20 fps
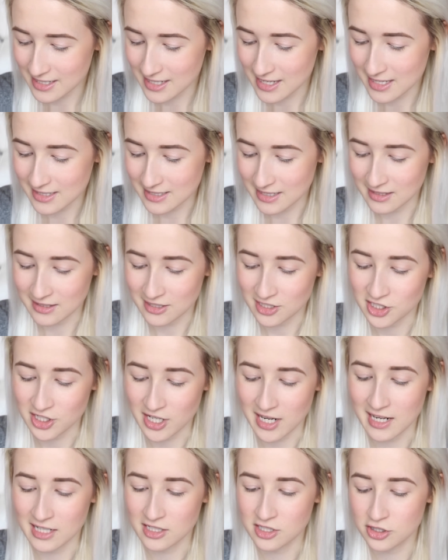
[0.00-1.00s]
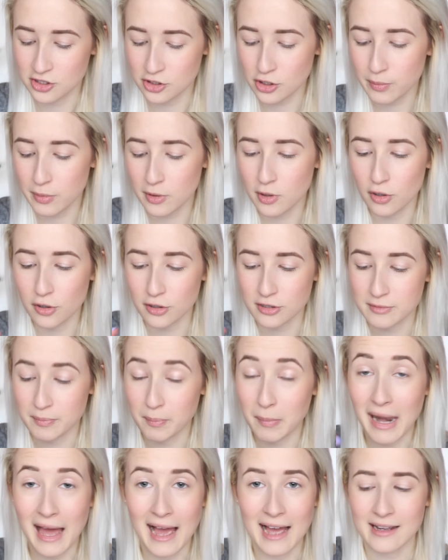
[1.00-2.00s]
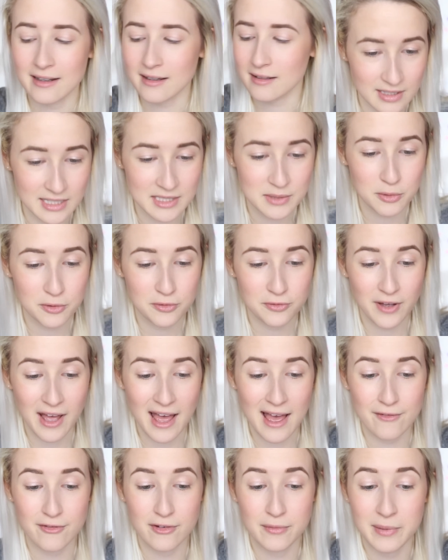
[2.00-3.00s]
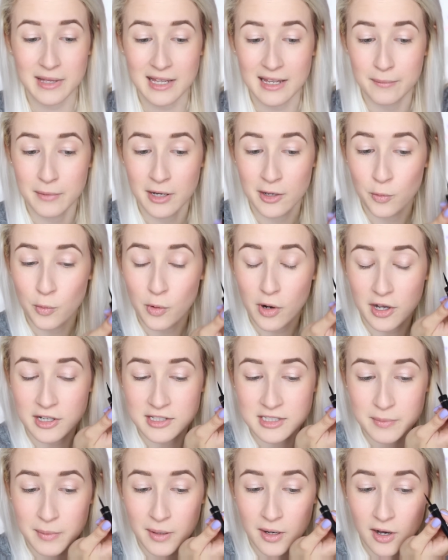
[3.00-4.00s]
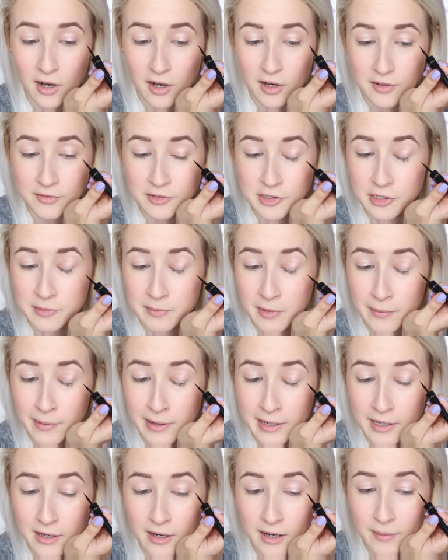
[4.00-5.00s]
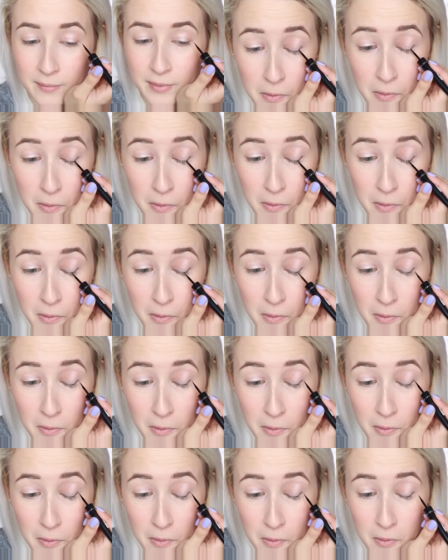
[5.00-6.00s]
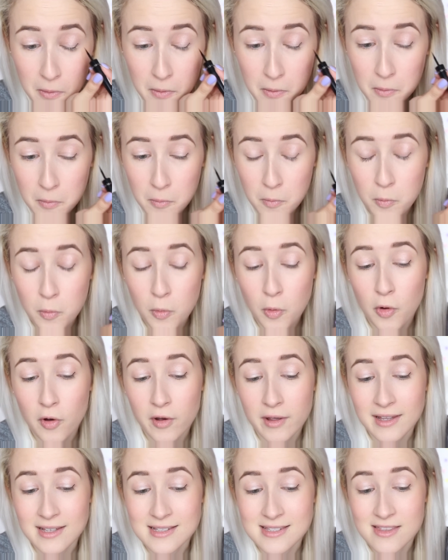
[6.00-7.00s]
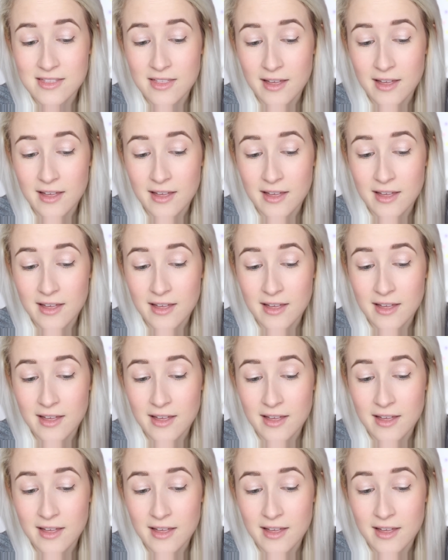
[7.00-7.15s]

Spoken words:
is in the shade Super Gloss Black. This will forever be my worst part of doing my makeup. What is